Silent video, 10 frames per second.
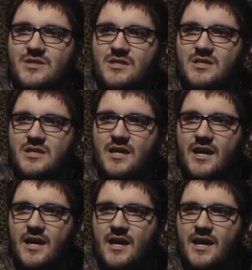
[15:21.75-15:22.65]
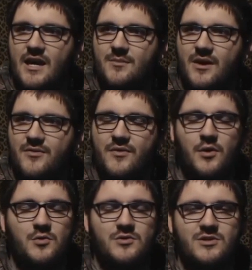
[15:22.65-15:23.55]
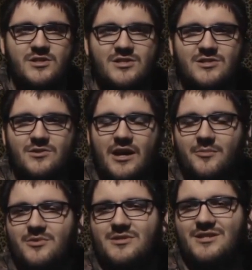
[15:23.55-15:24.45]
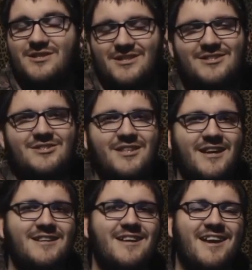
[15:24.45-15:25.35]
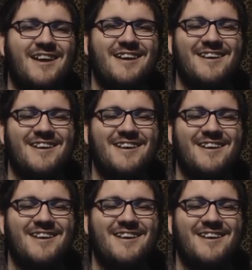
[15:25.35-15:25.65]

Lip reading: Yeah, my phone just so happened to glitch that day.